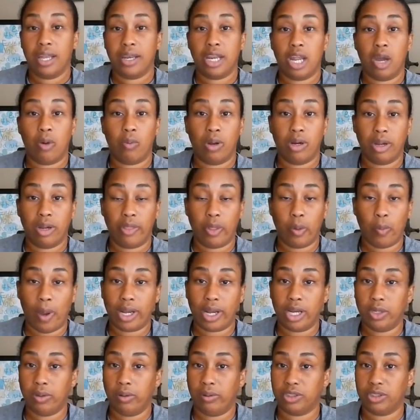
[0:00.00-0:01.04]
Now another
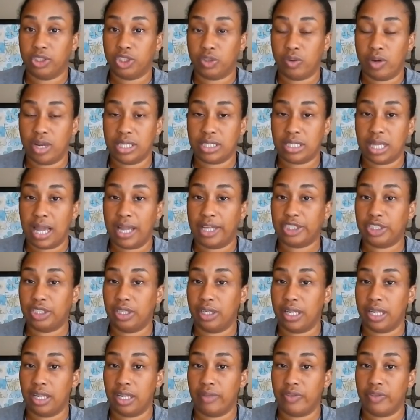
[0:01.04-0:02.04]
way to do this transaction,